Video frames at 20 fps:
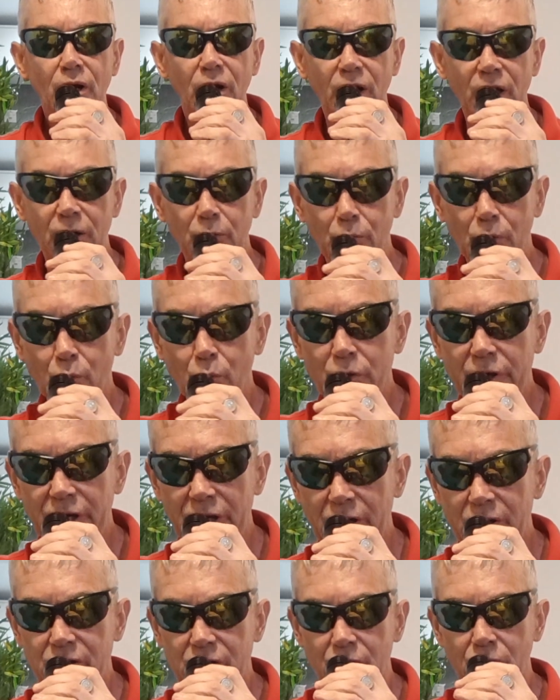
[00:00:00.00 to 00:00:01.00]
I will
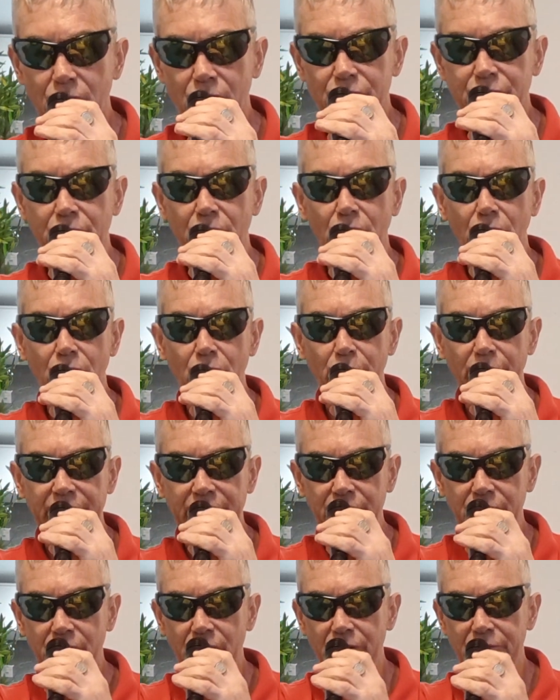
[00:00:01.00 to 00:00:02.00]
kick your door
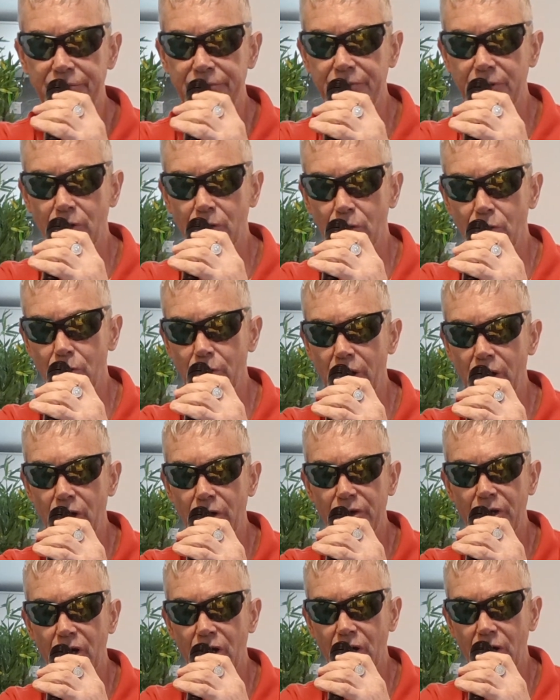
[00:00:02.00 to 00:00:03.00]
in if you're
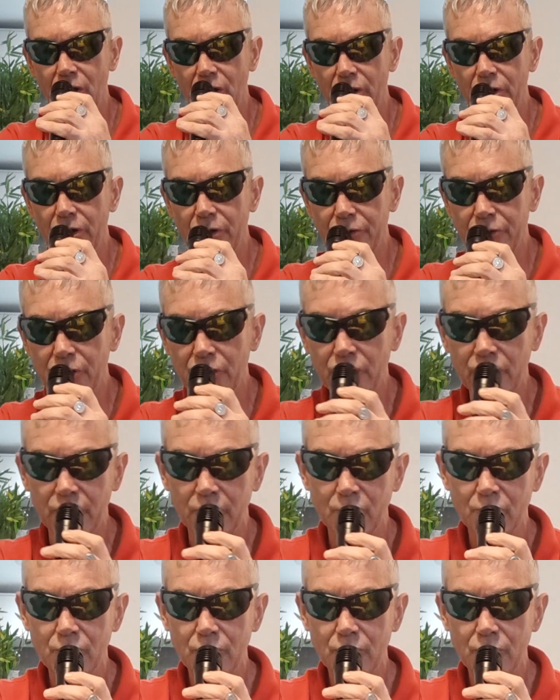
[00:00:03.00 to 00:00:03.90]
on holiday.